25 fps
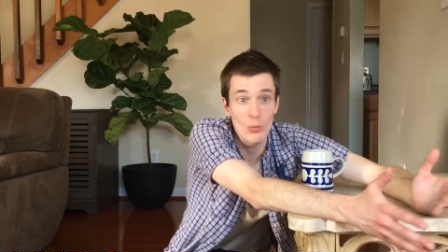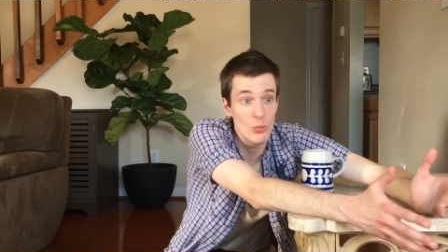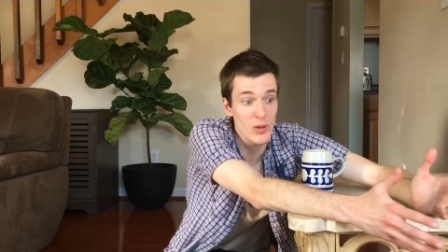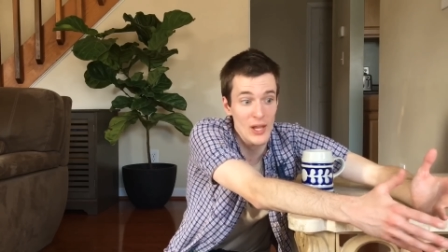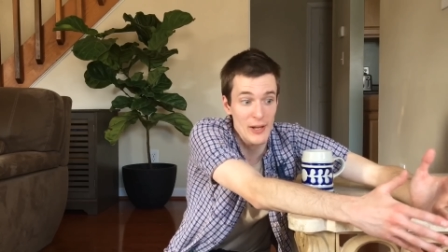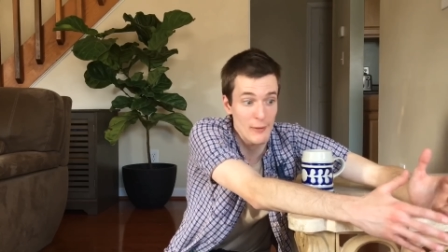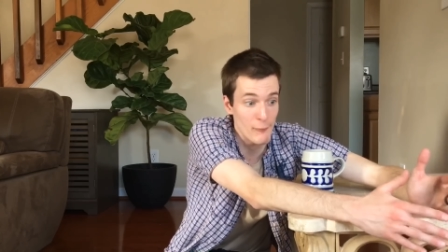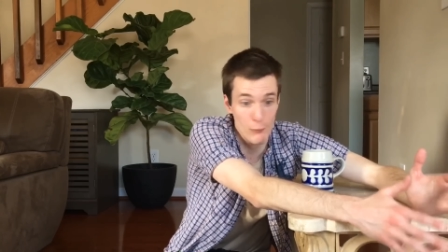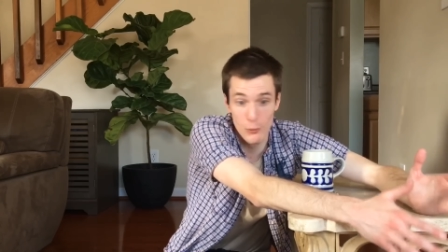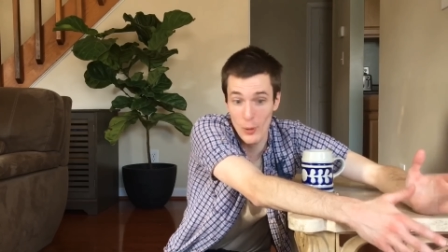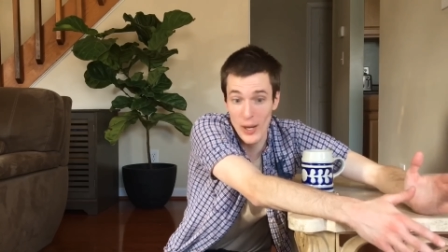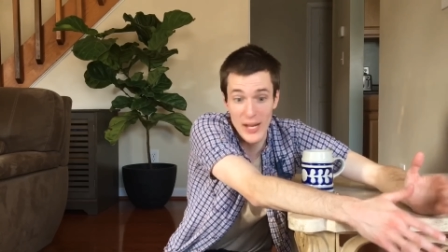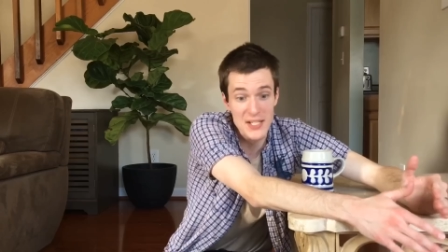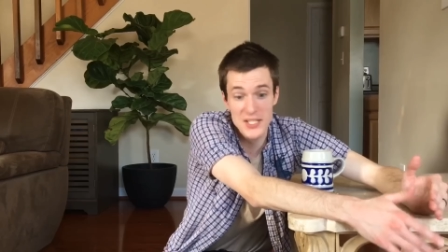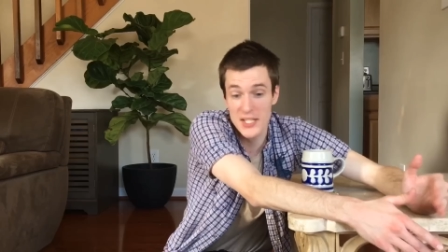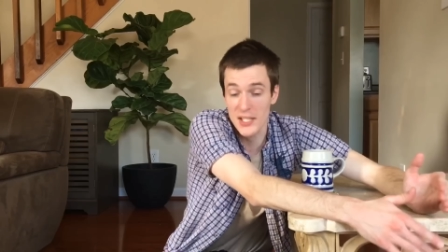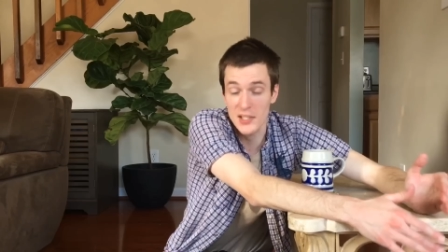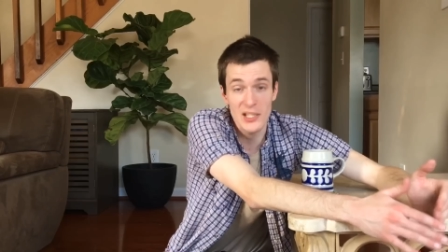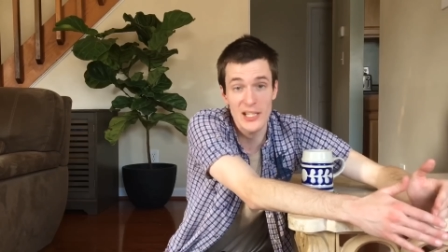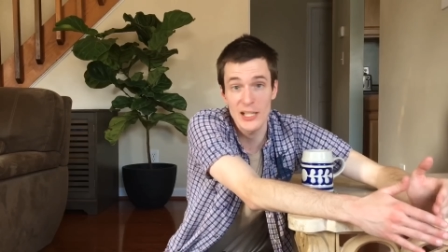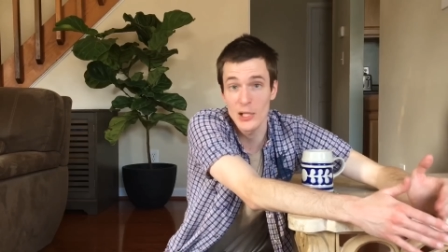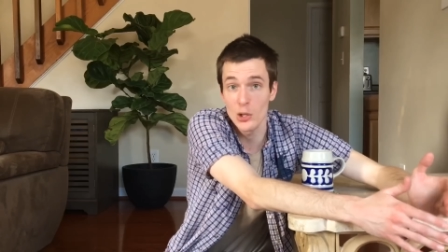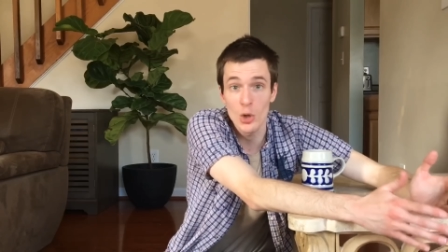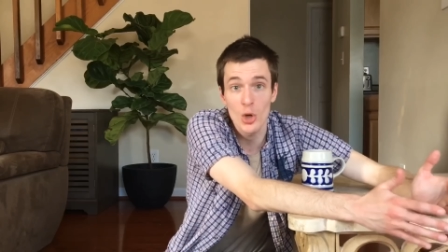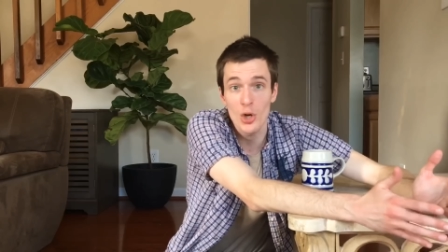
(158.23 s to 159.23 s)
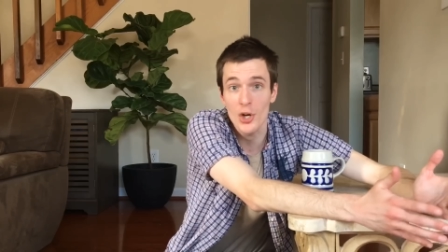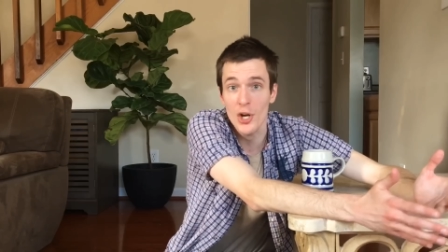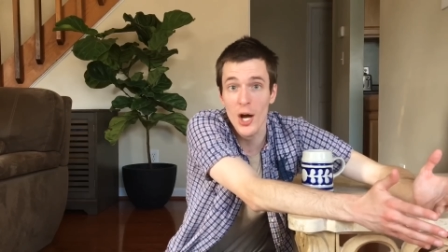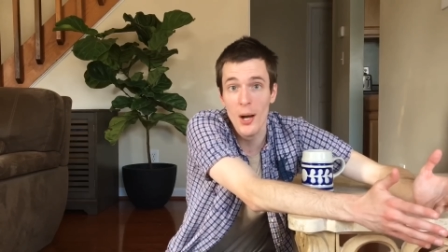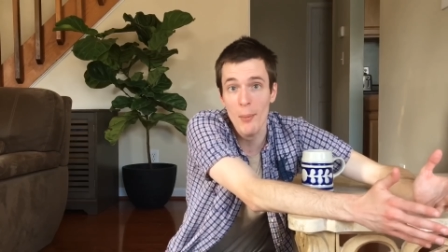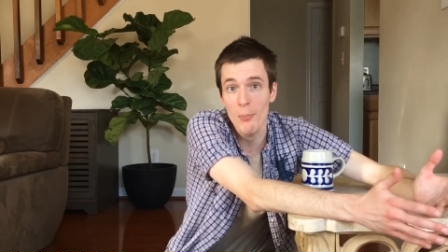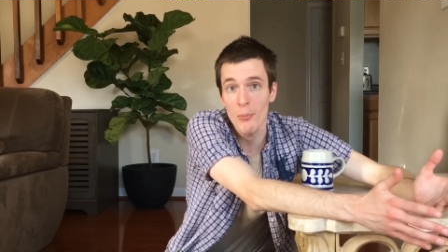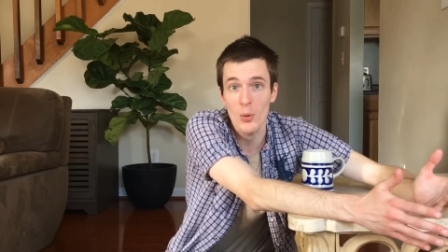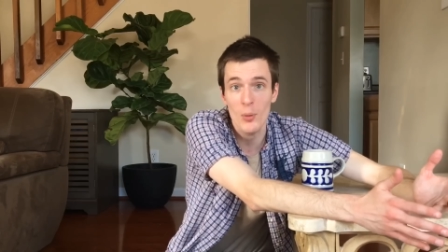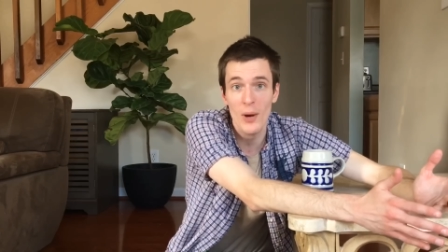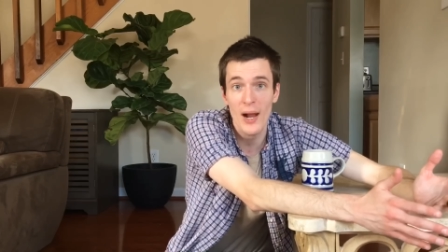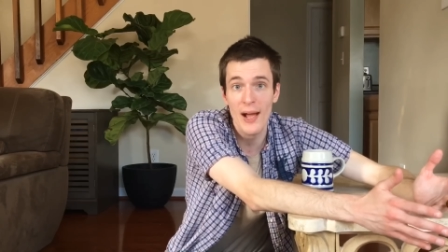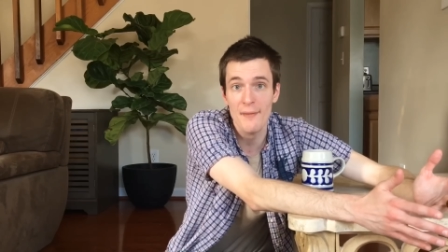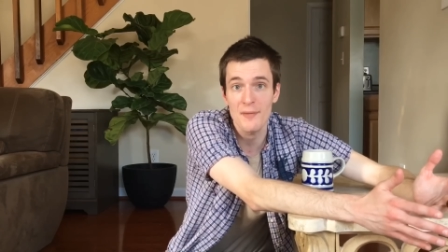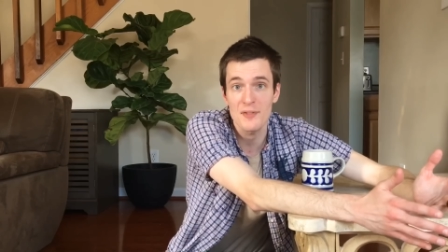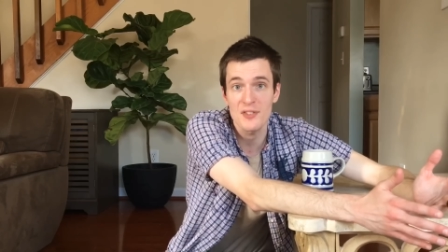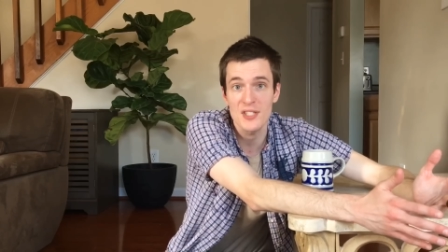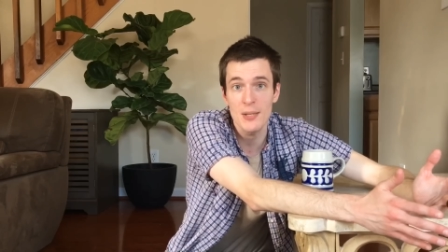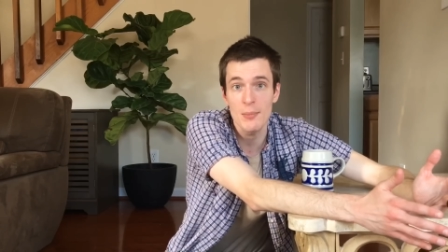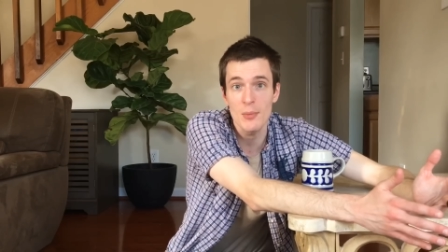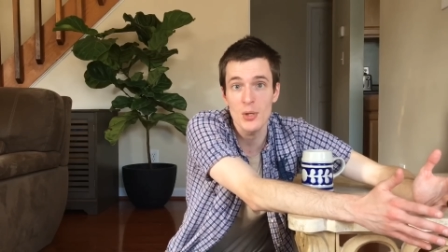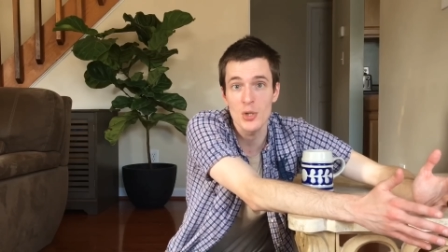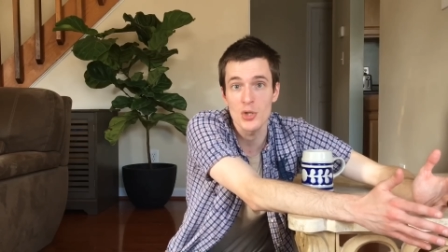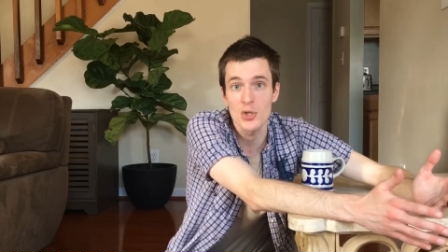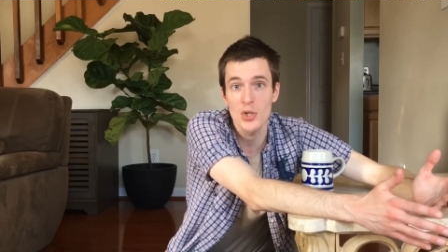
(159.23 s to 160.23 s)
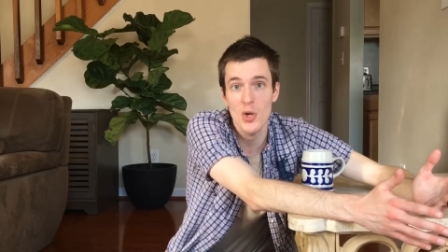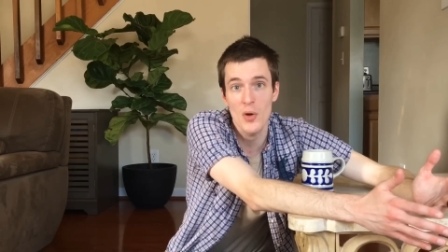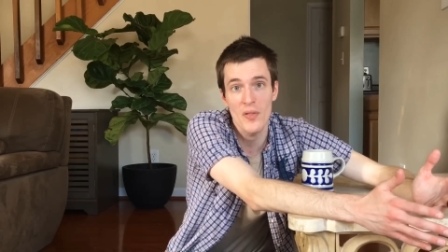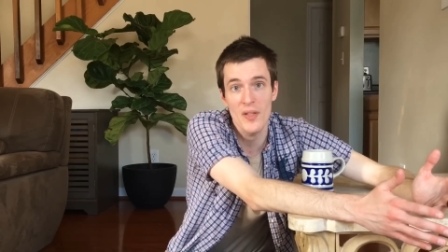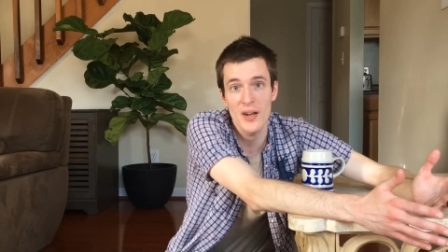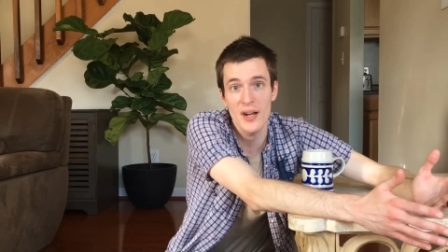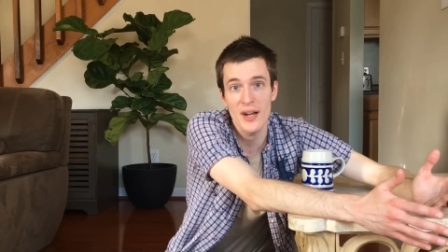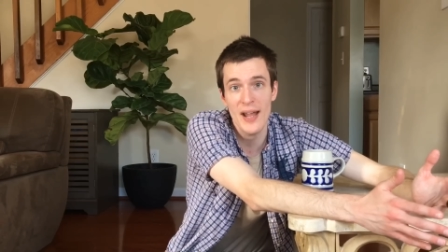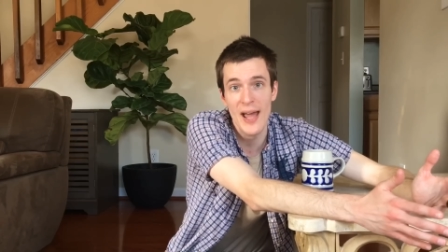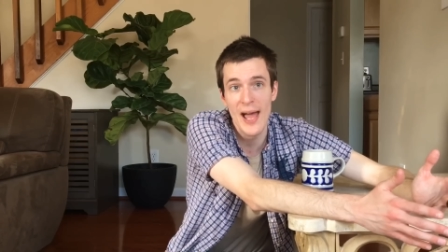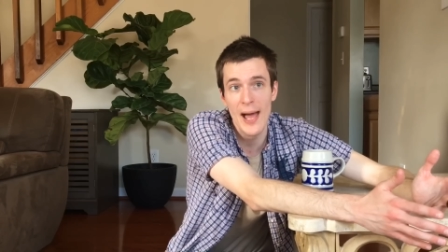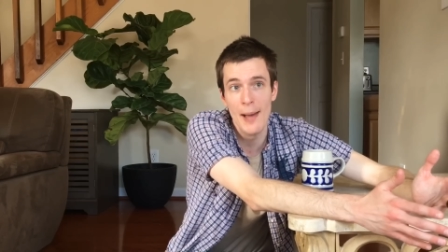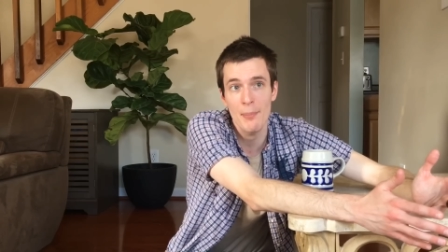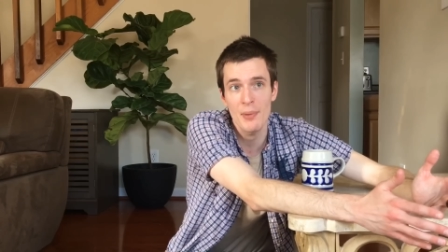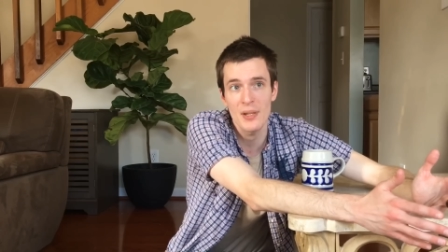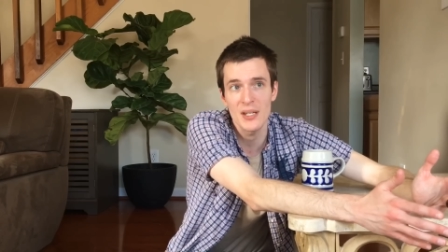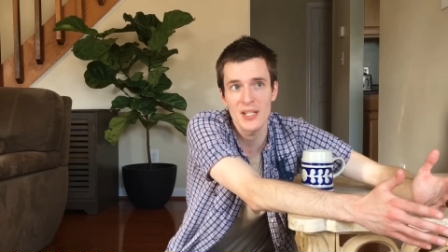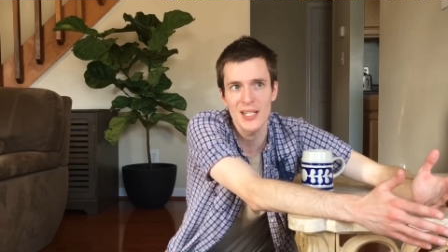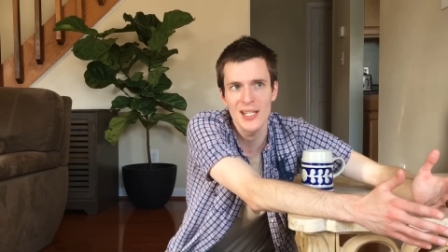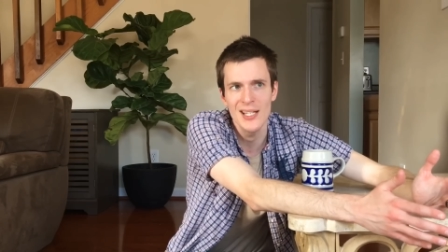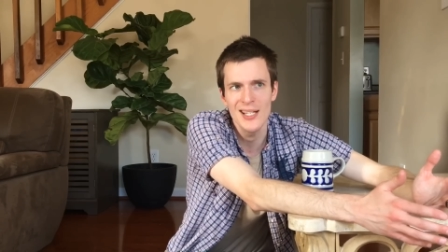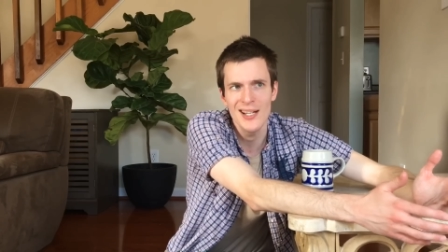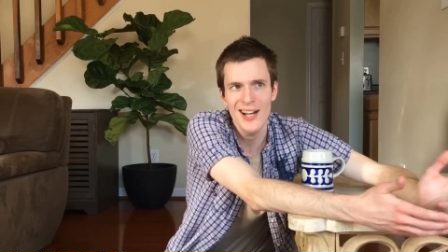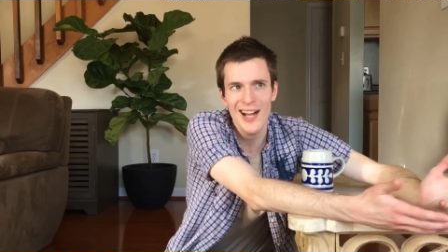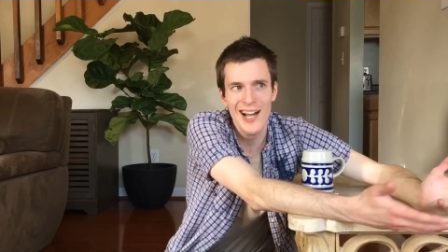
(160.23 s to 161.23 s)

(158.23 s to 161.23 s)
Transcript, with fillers: like frantically look up the Raf Simons show that had happened,